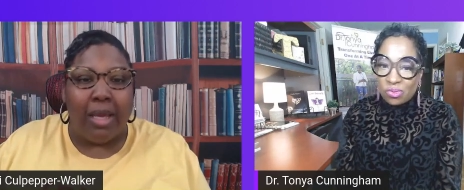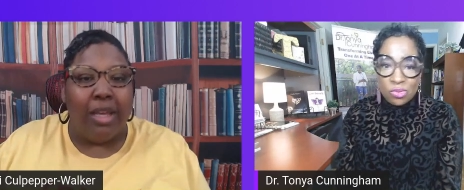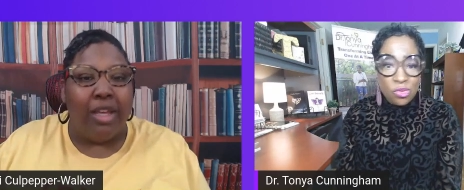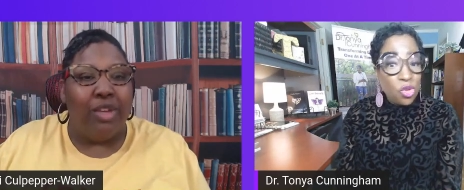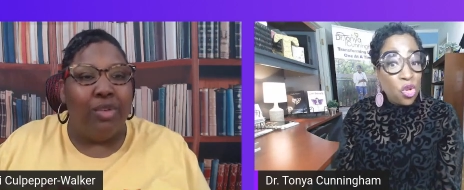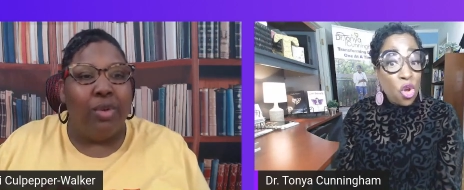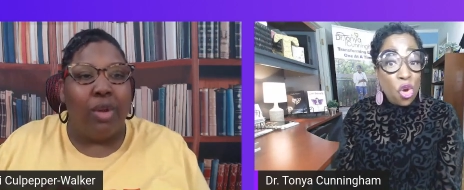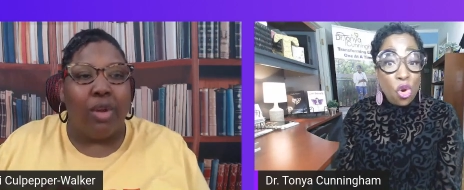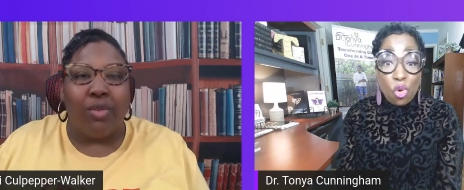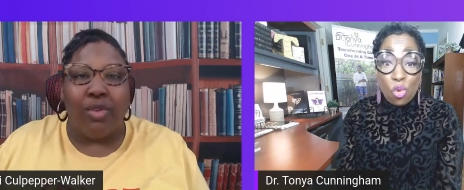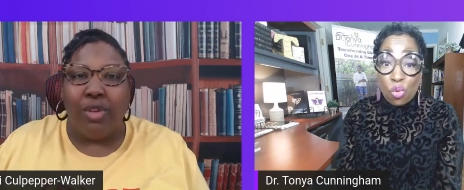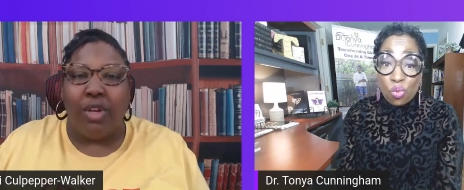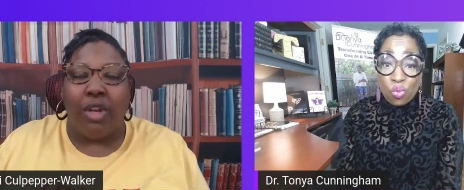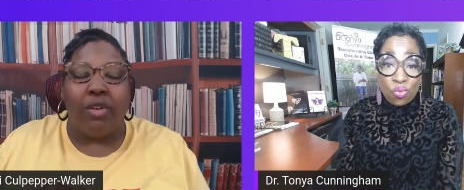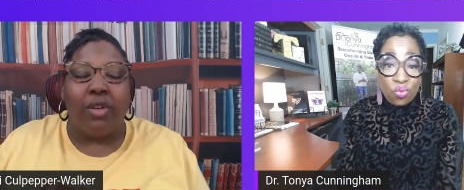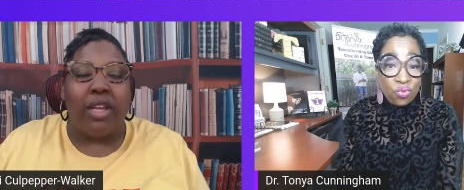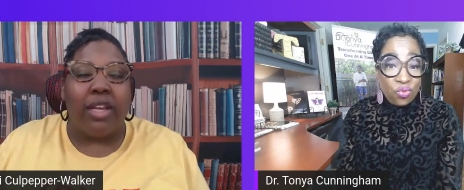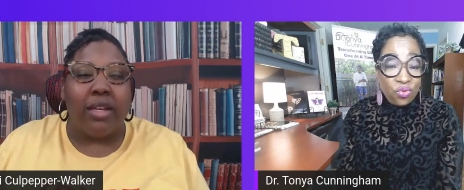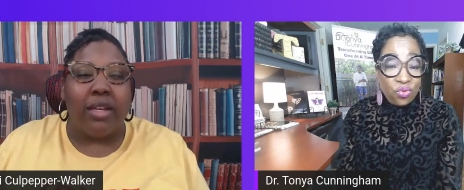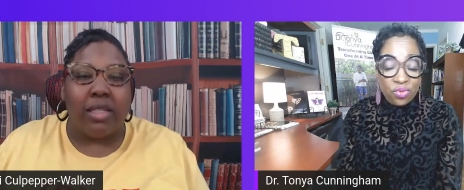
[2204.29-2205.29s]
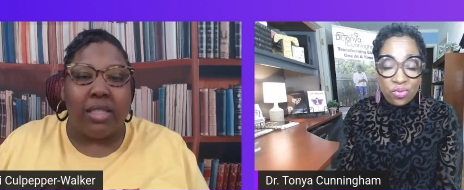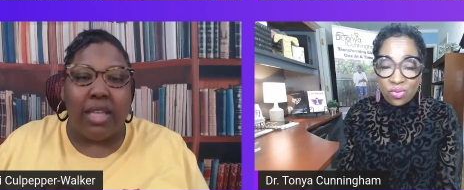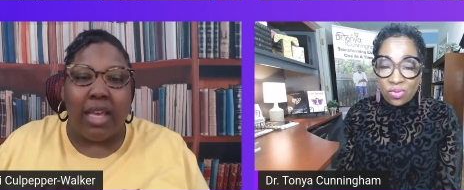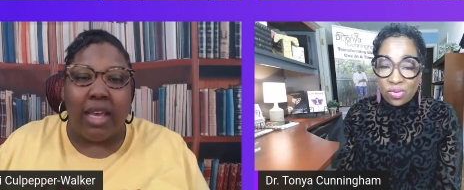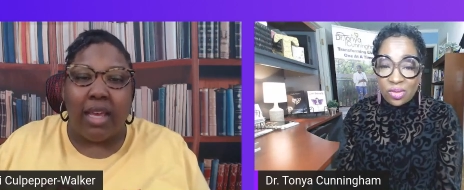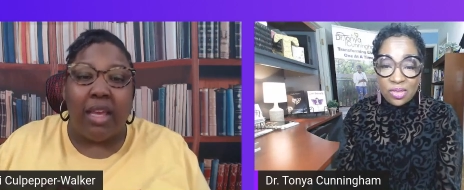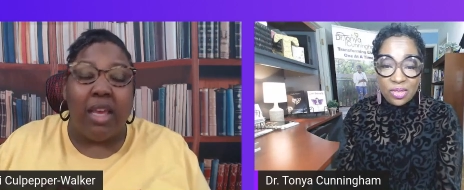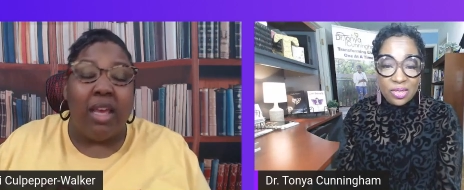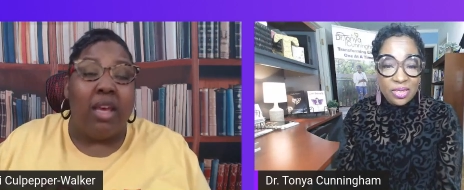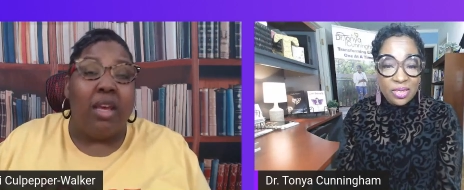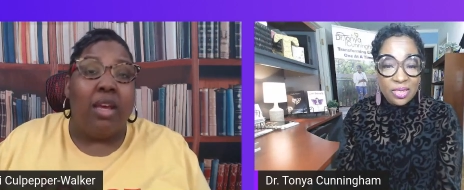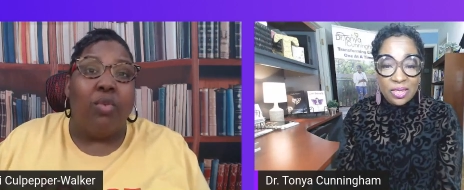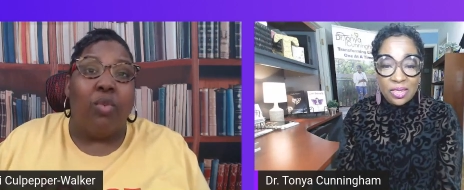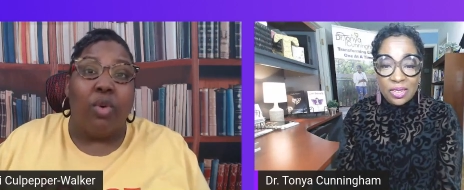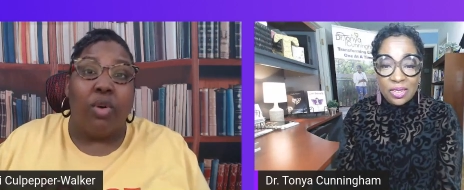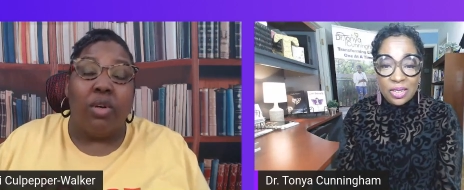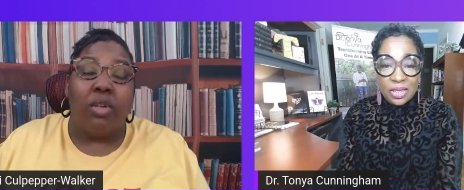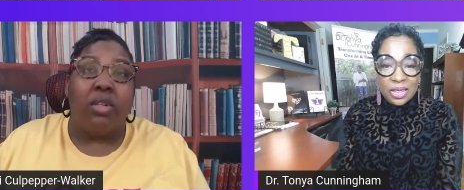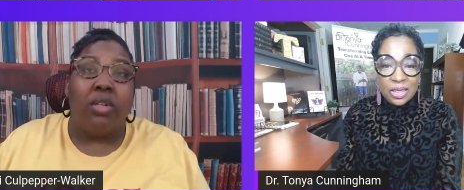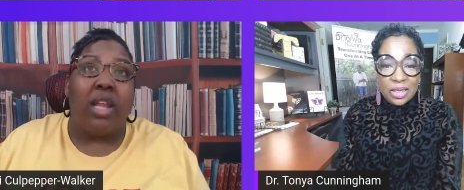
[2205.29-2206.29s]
Speaker 1: You know, no. they'll say, well,